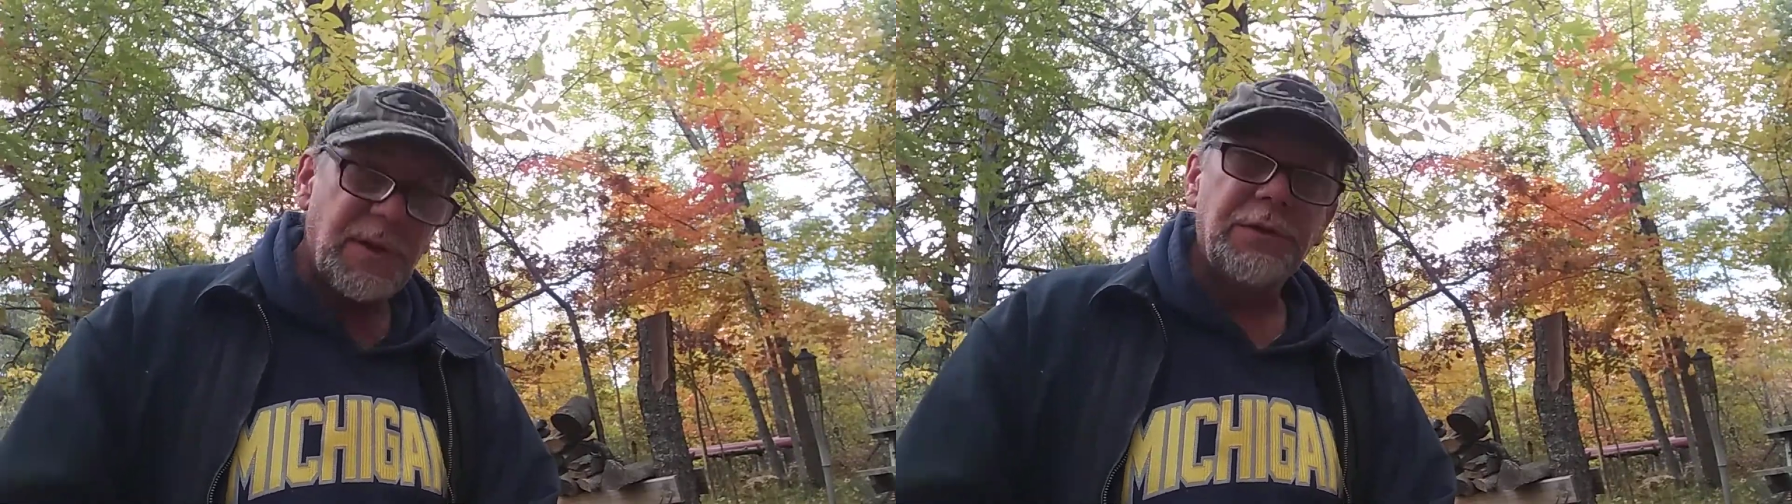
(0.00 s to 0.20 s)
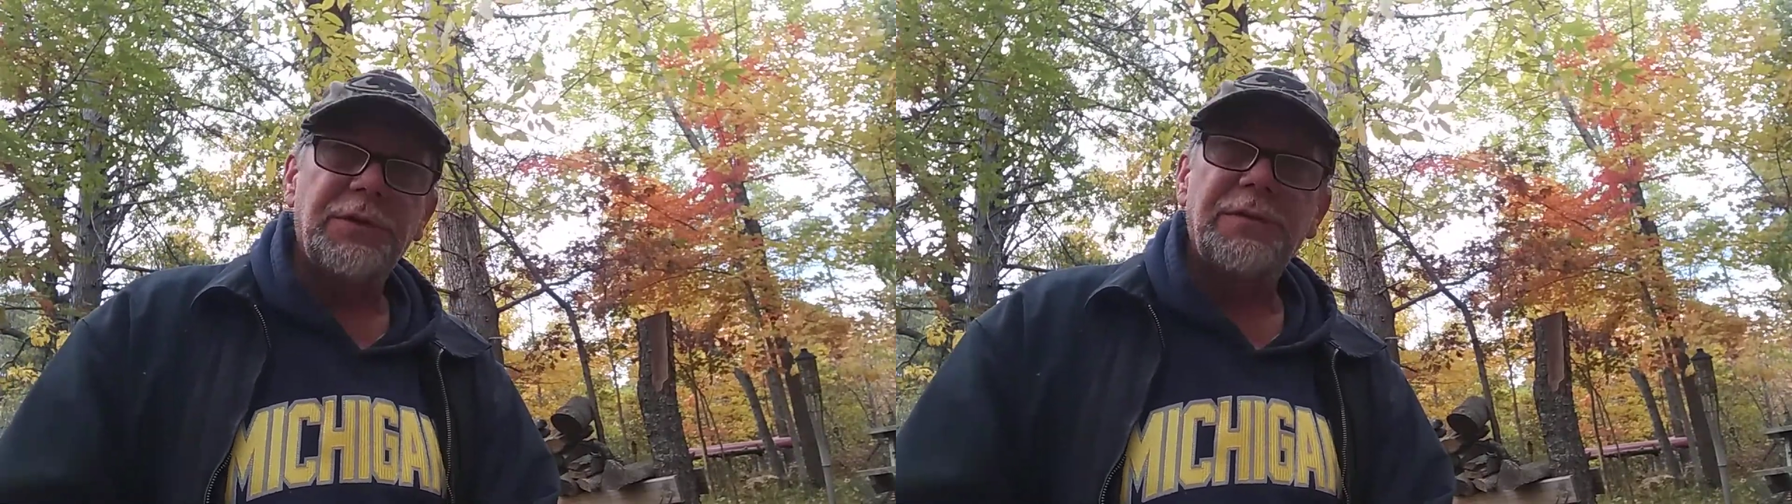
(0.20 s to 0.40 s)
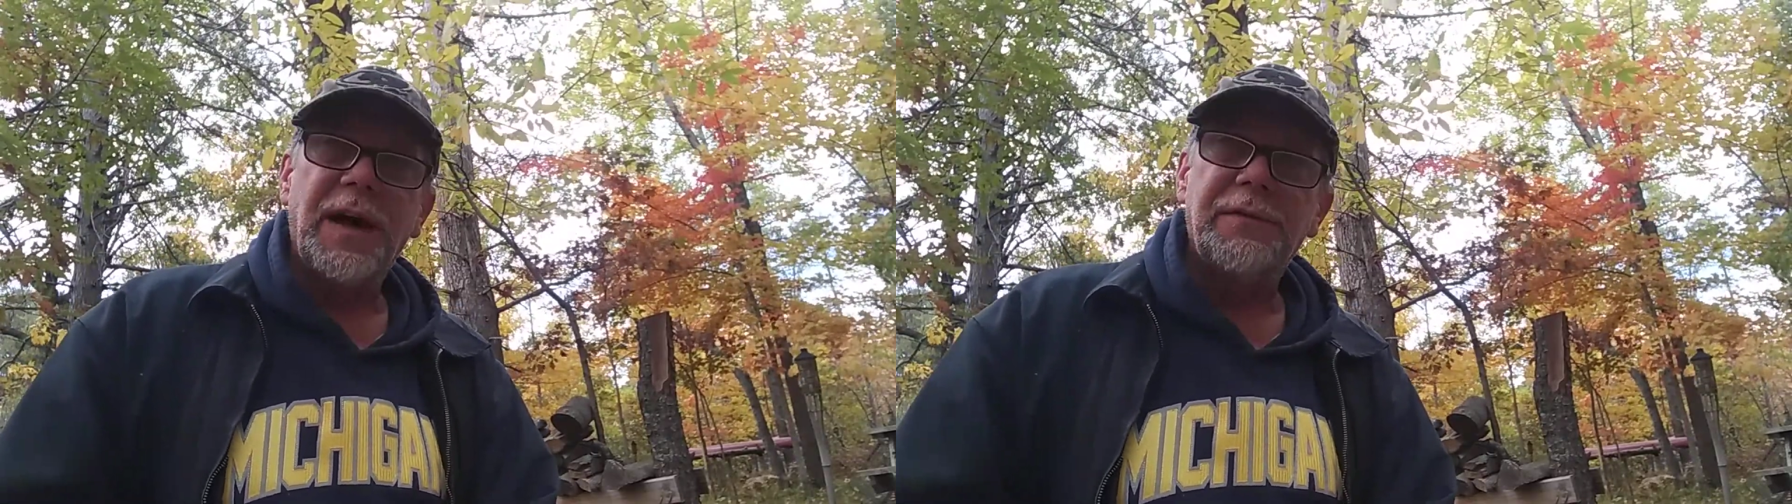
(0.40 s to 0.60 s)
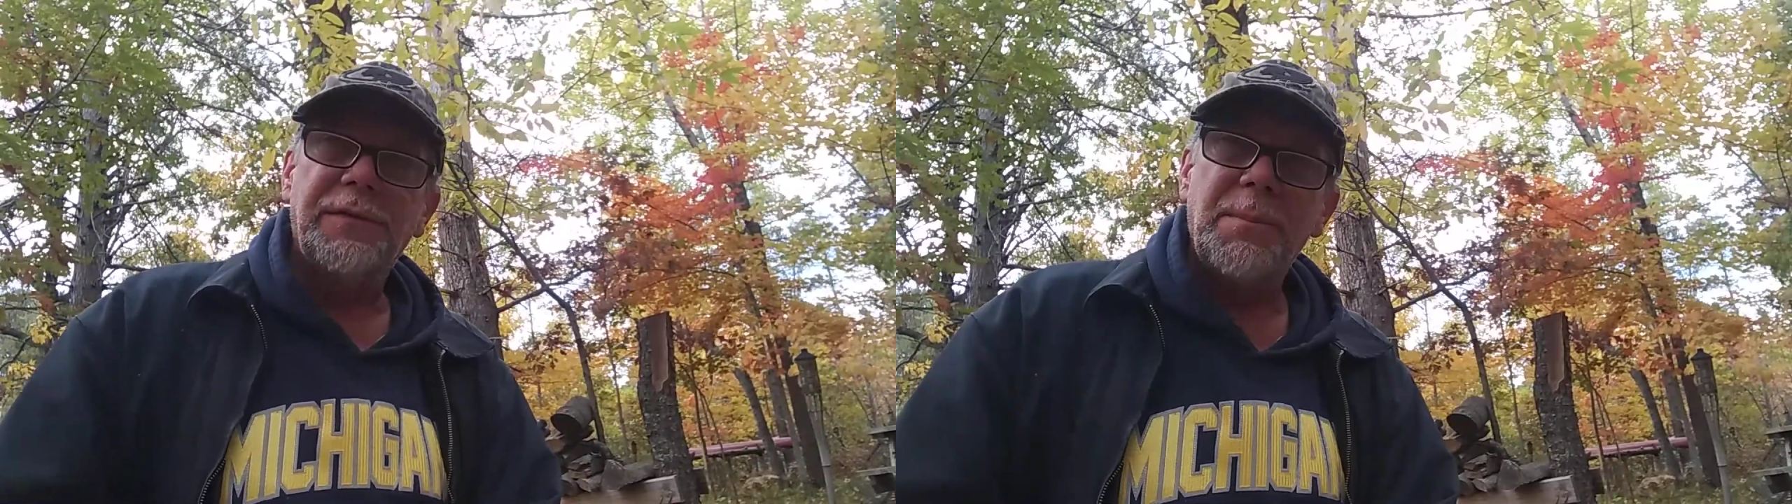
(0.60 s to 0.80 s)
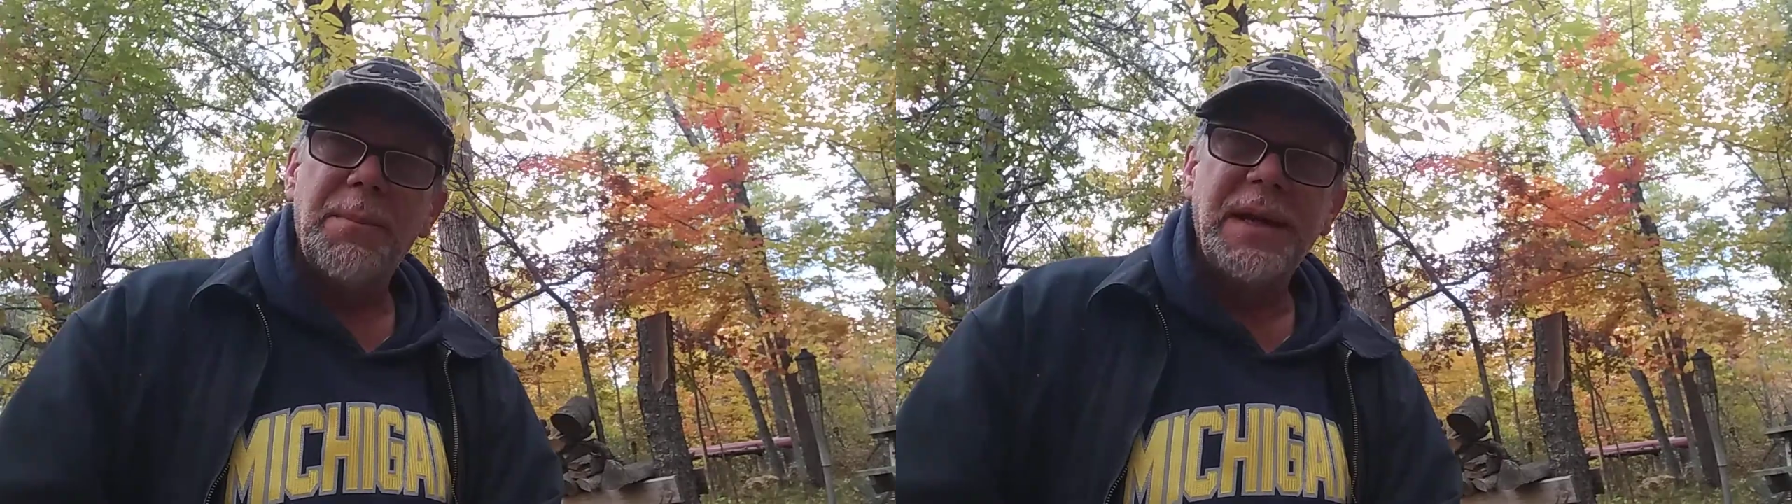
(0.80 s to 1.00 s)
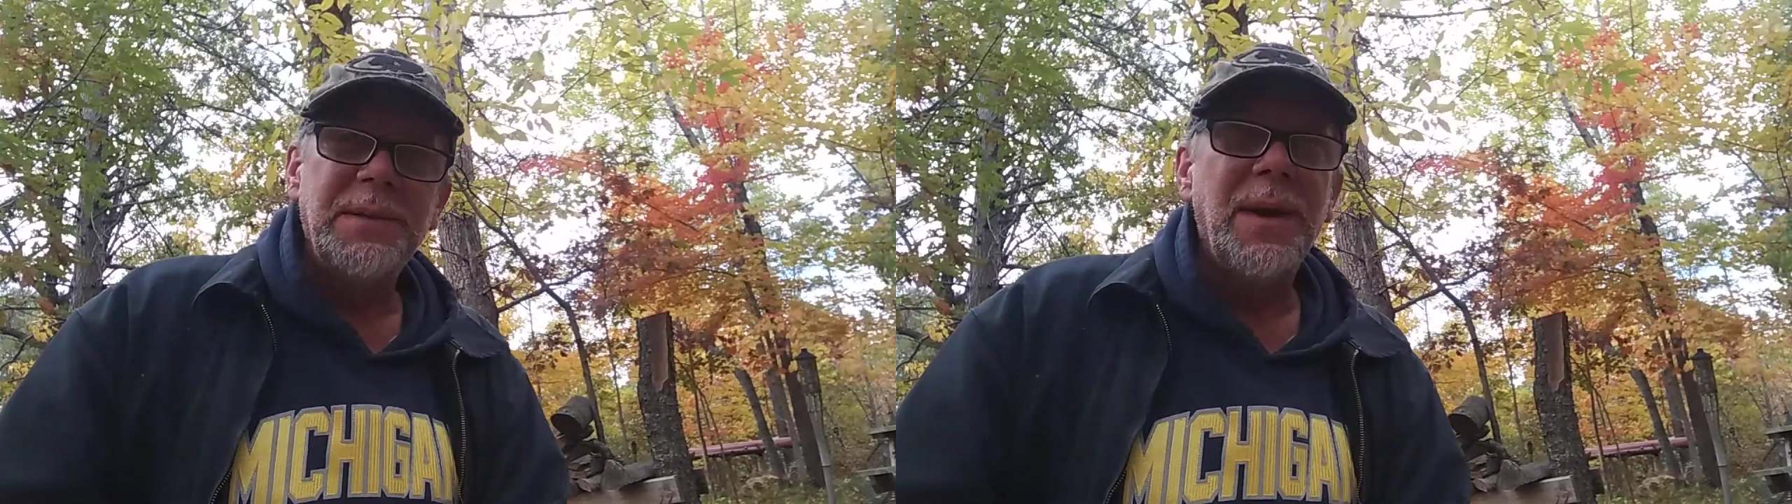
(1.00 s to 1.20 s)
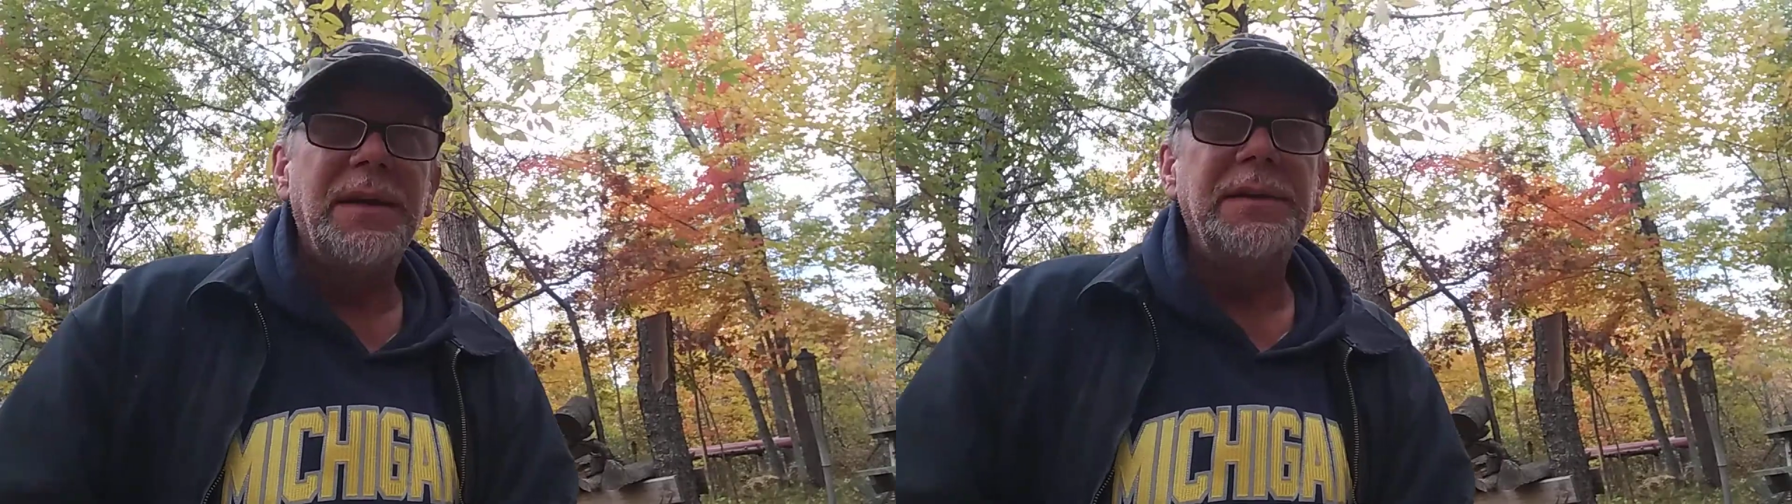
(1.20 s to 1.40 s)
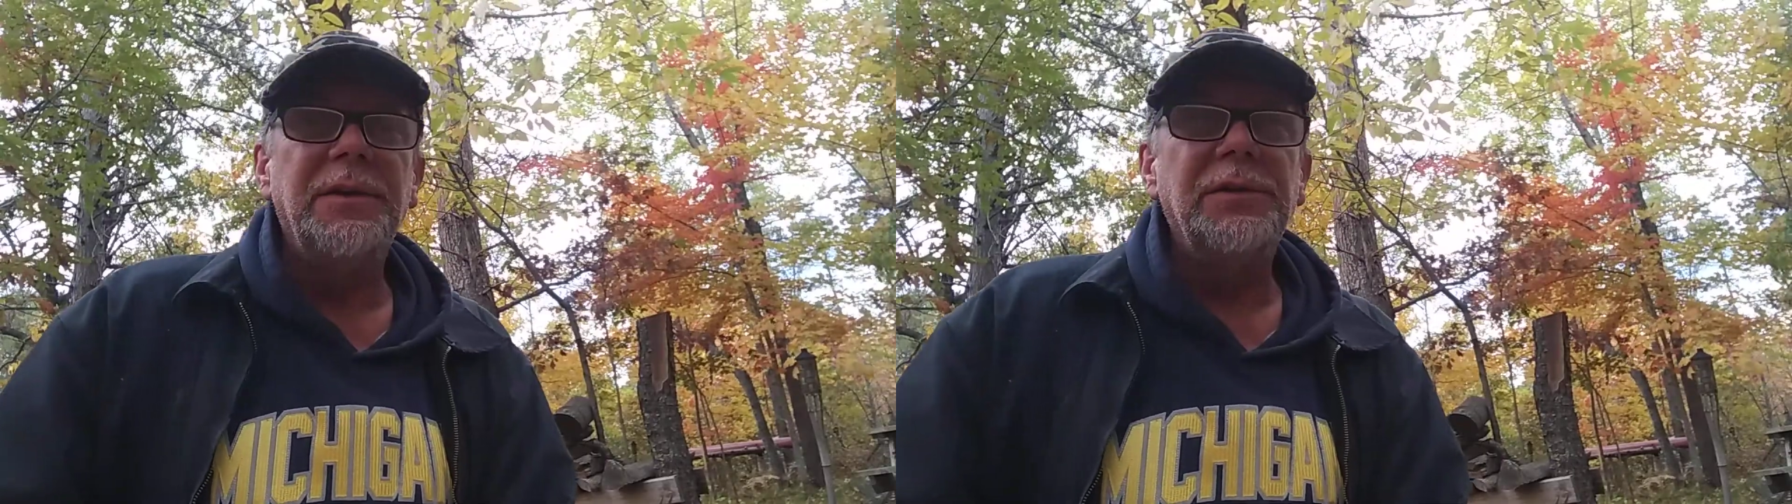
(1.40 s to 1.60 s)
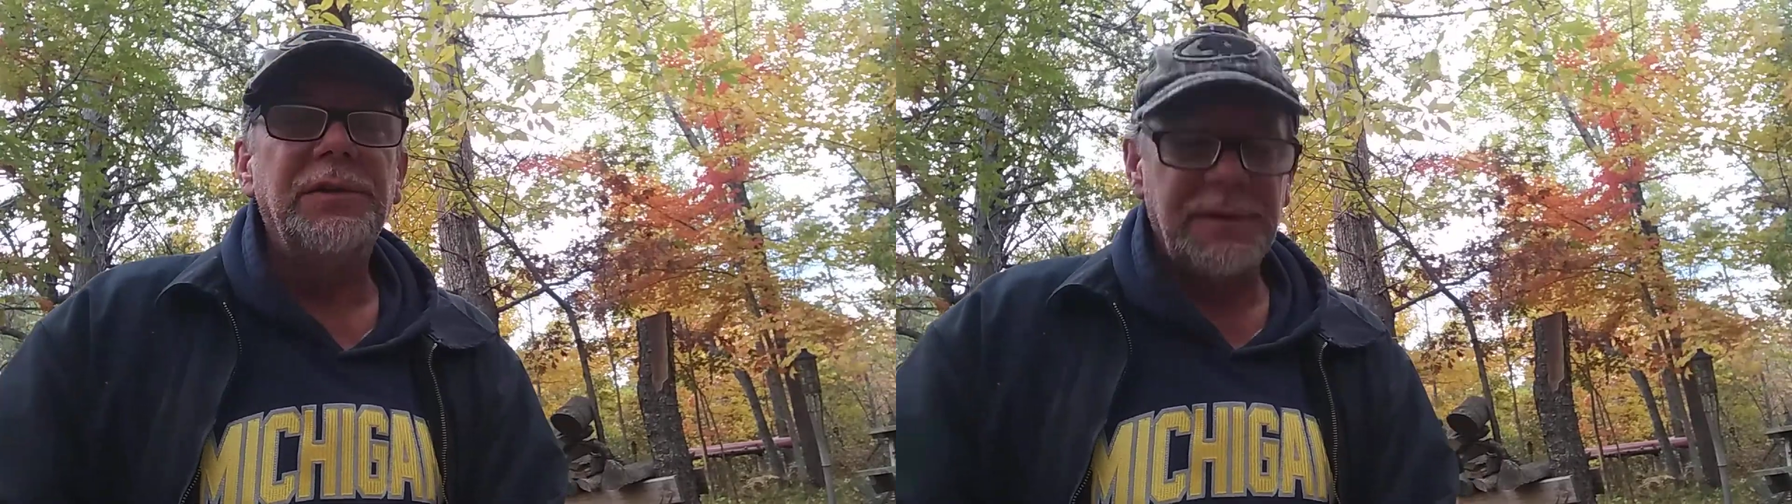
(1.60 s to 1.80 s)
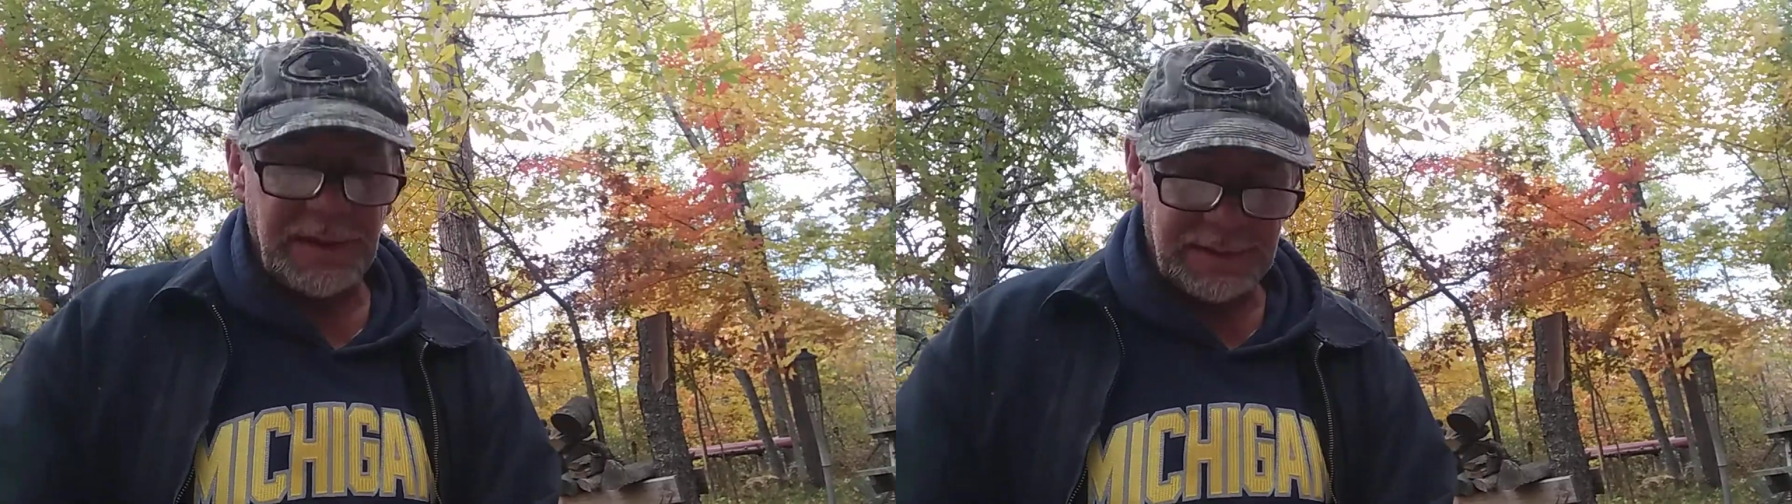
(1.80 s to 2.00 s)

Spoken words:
survived for many, many years.